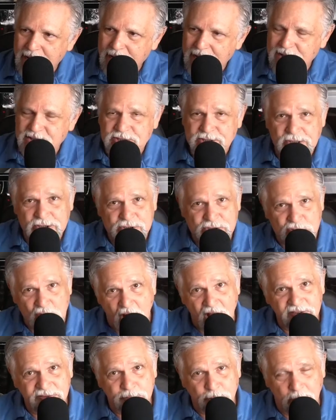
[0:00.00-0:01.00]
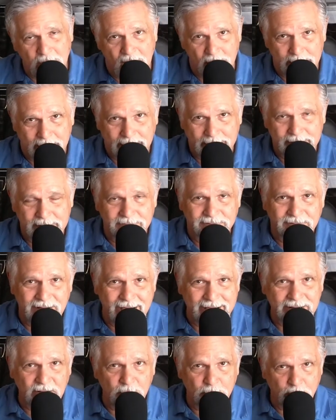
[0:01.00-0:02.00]
is the soft plumbing, the
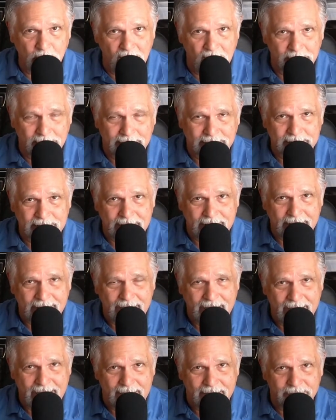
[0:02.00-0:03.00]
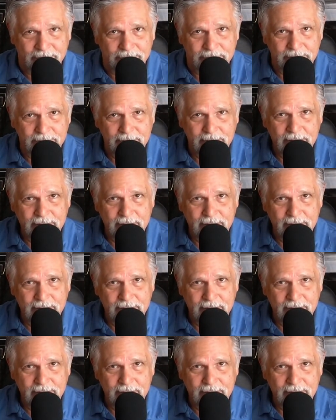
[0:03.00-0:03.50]
vinyl plumbing that I have